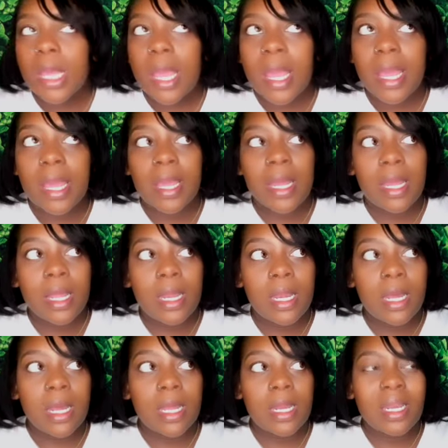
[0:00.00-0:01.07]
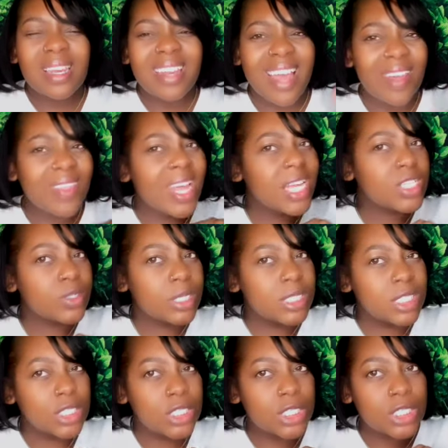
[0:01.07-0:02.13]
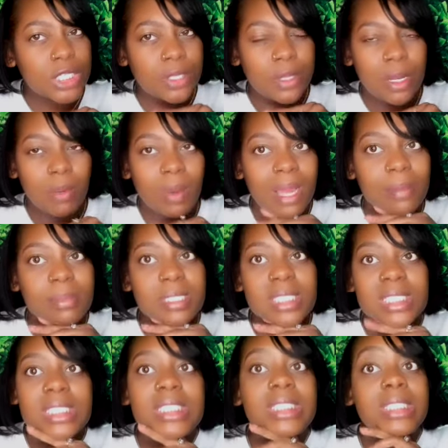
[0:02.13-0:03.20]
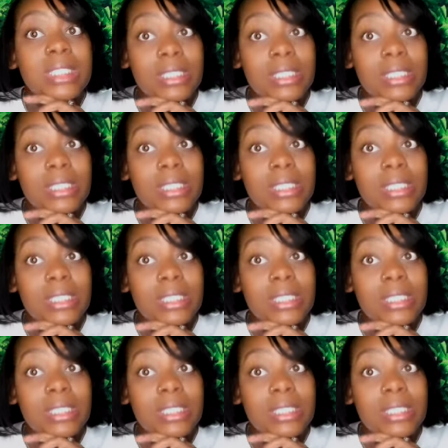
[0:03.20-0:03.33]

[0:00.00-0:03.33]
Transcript: and now that I transitioned to their wipes,